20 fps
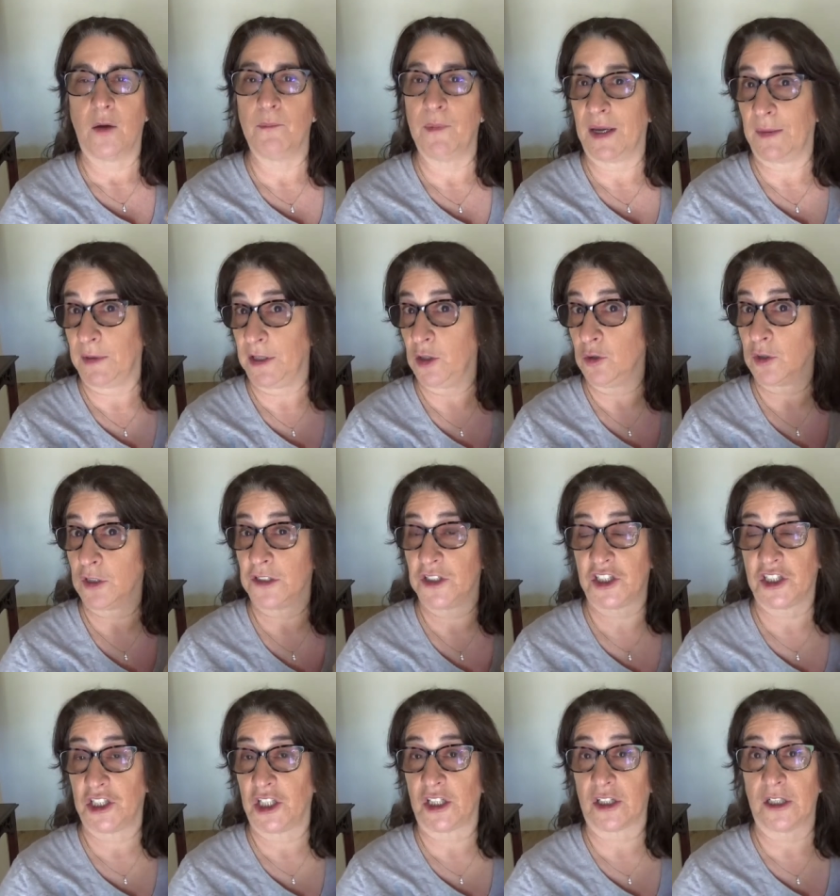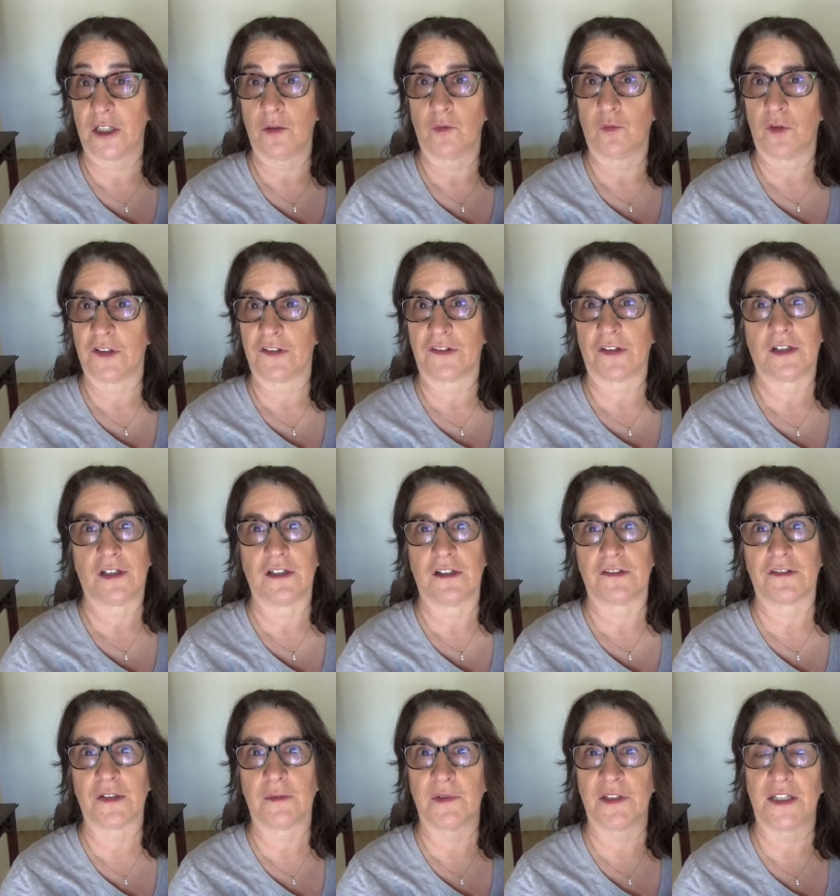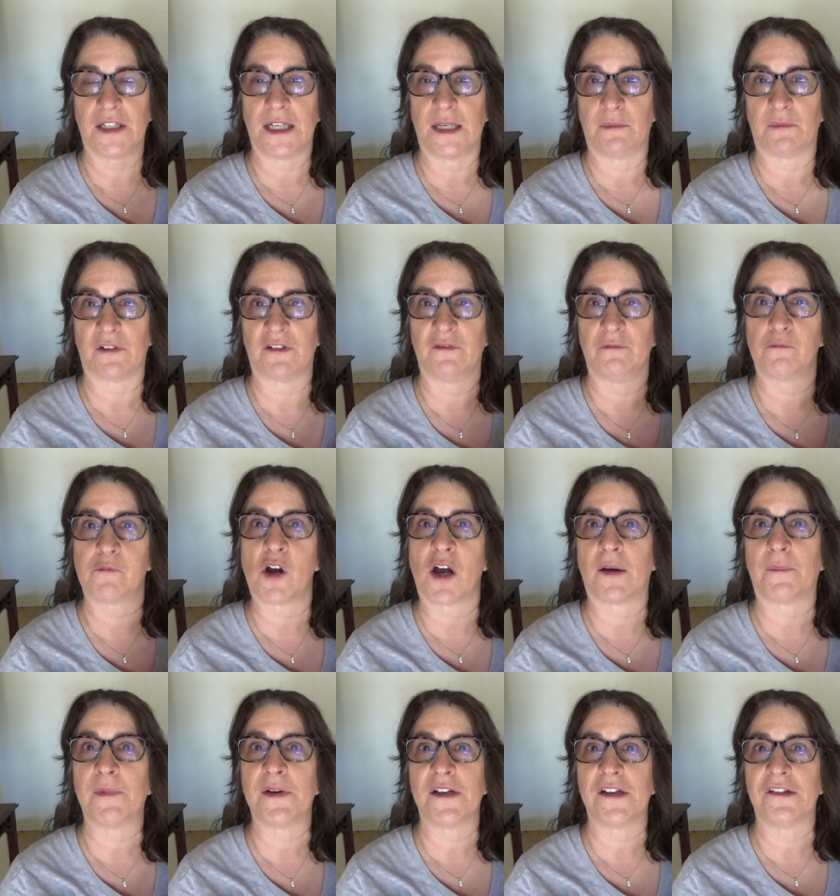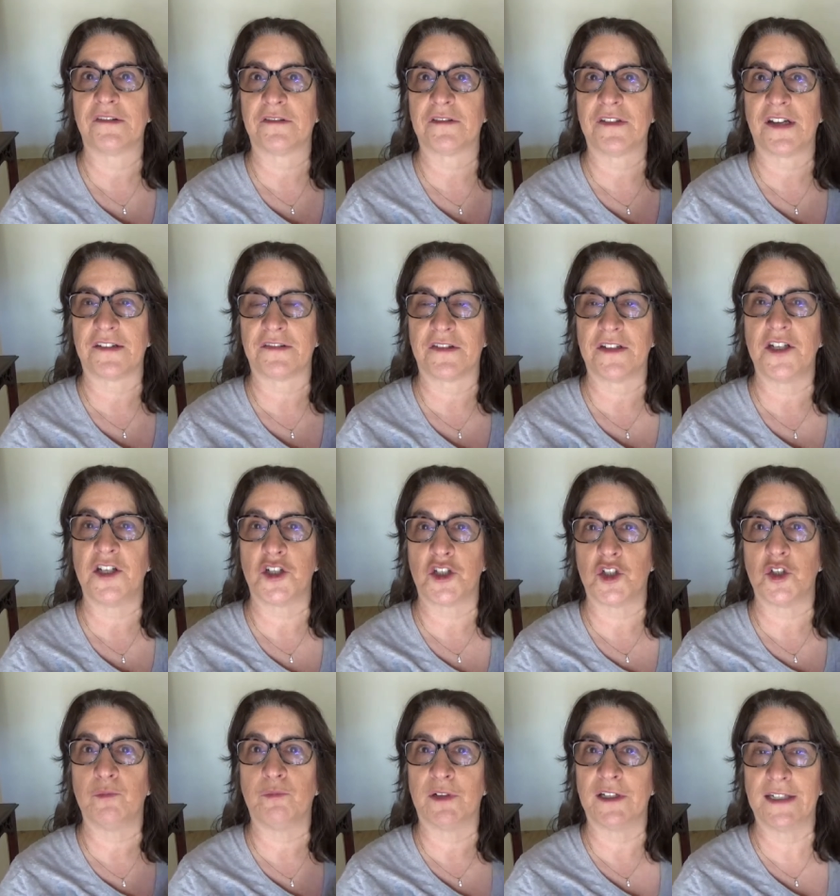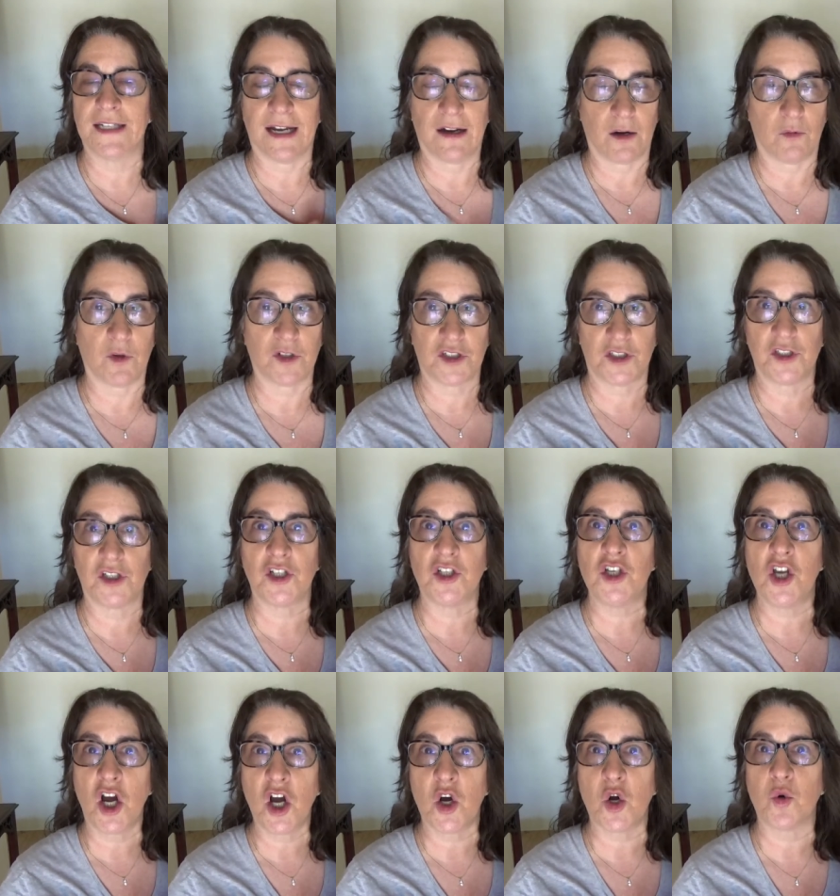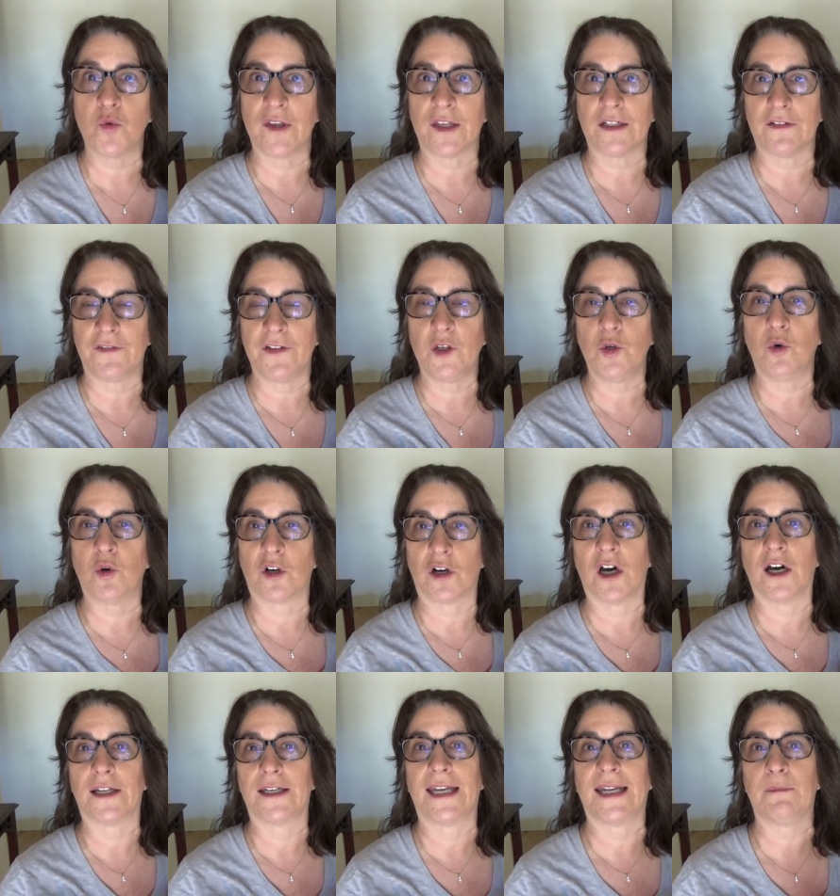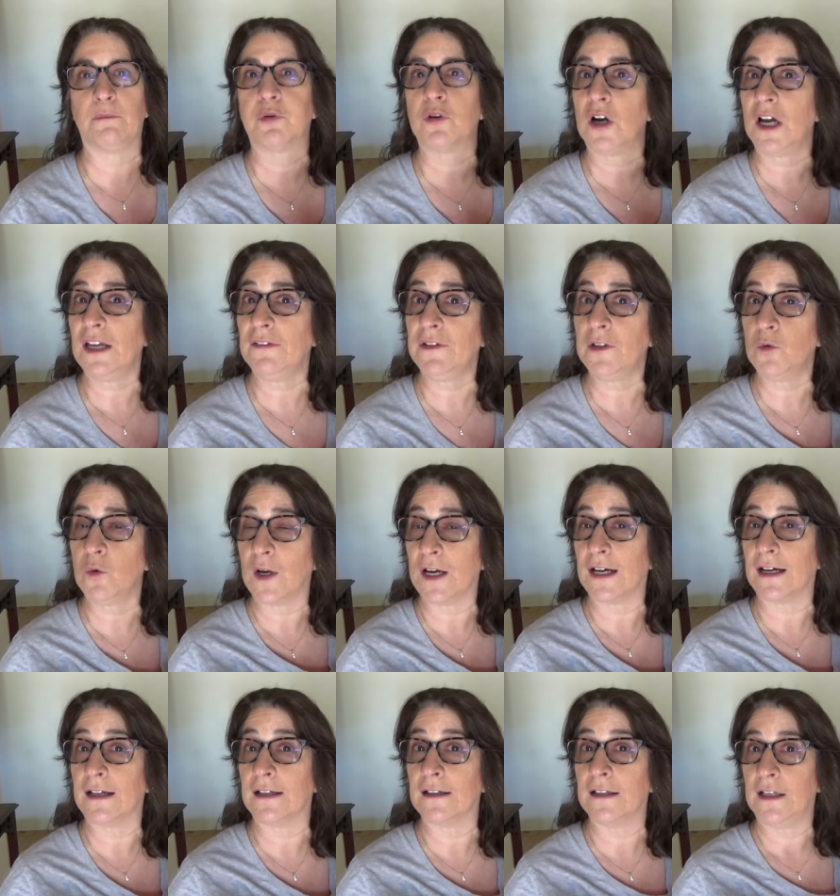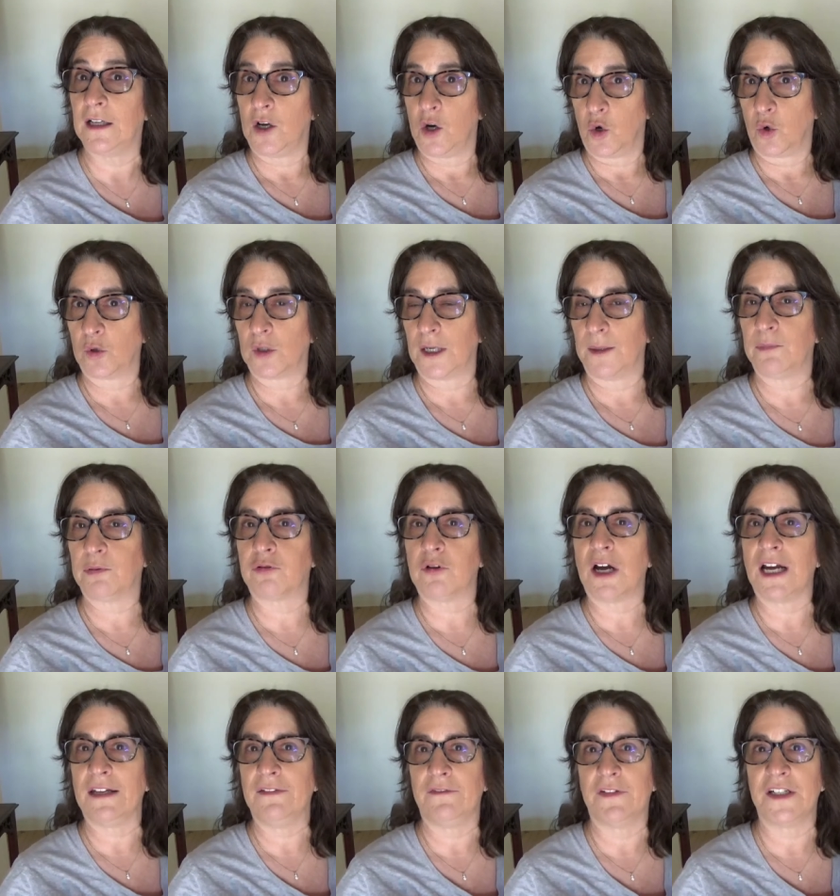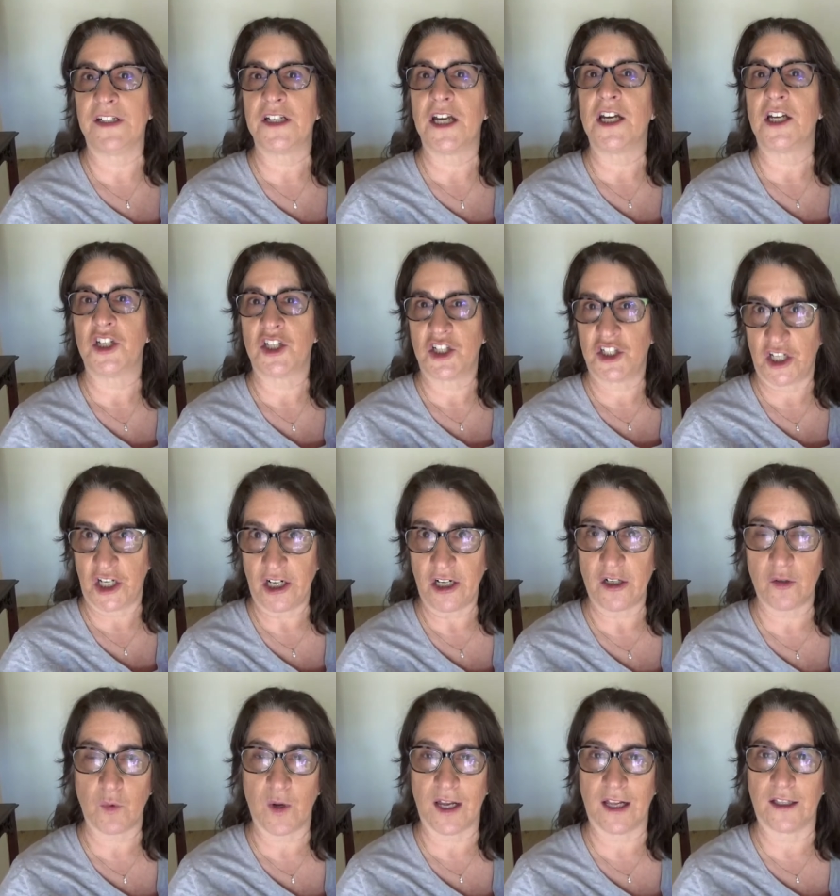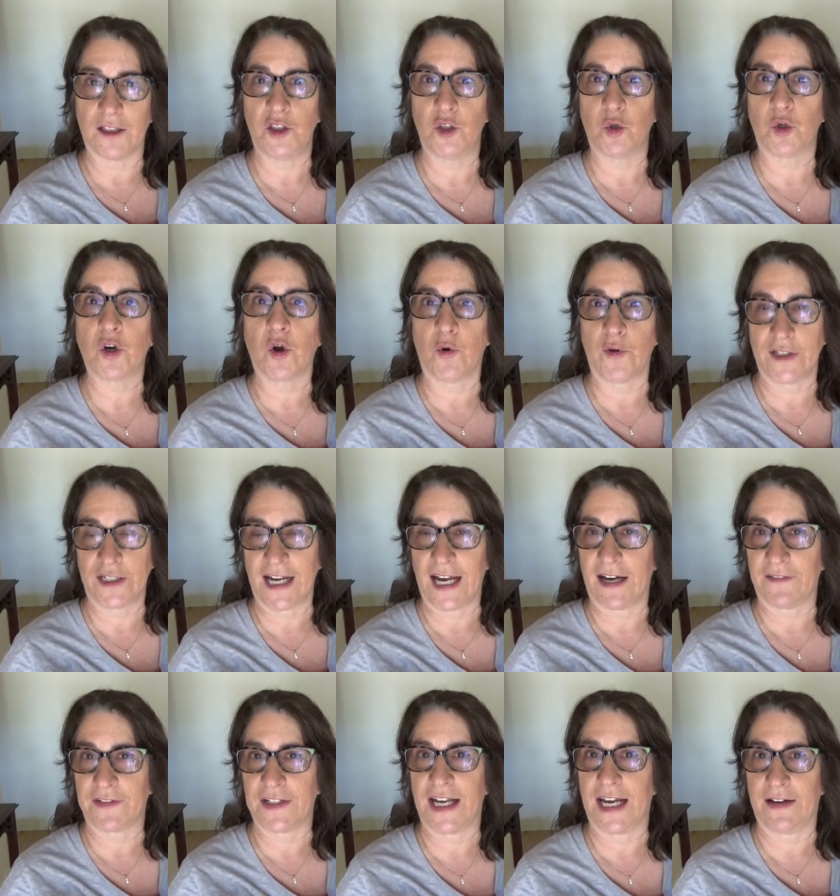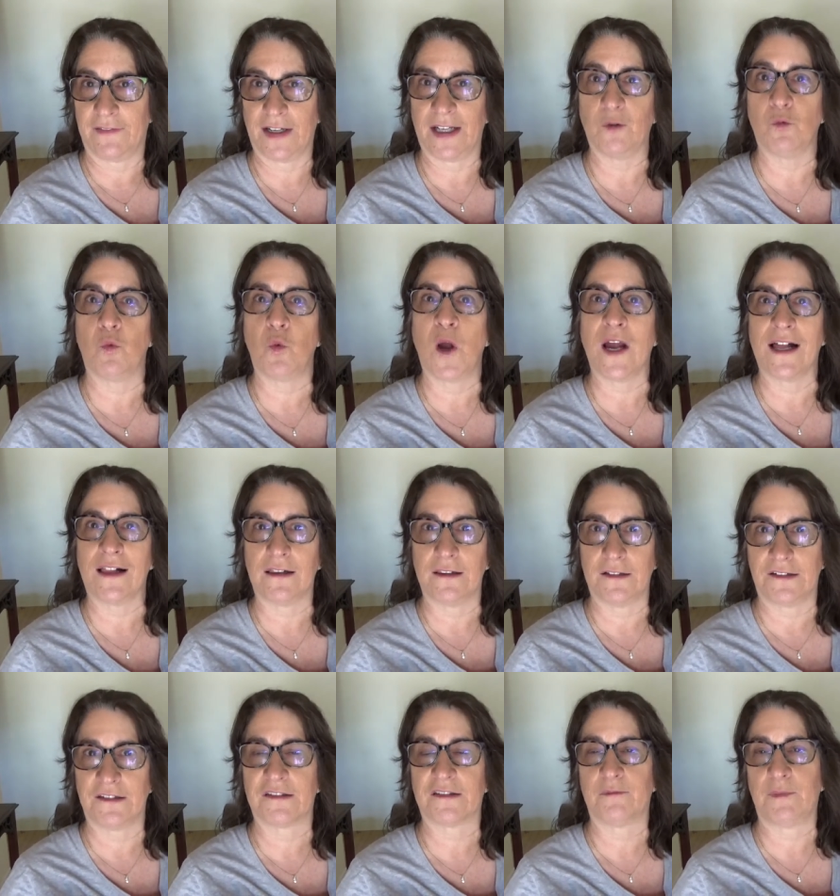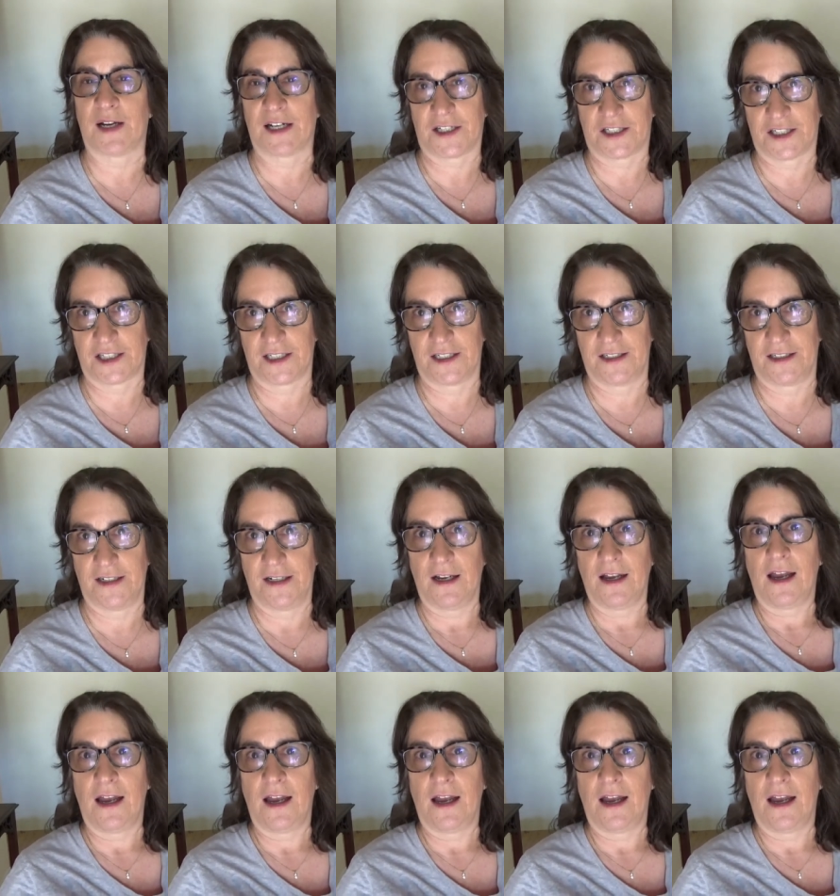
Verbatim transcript: Maybe you could share it with uh, some of the neighbor properties, so that's an issue. But now I want you to know that if you are on a private well or a private shared well, you're going to have to have a well inspection.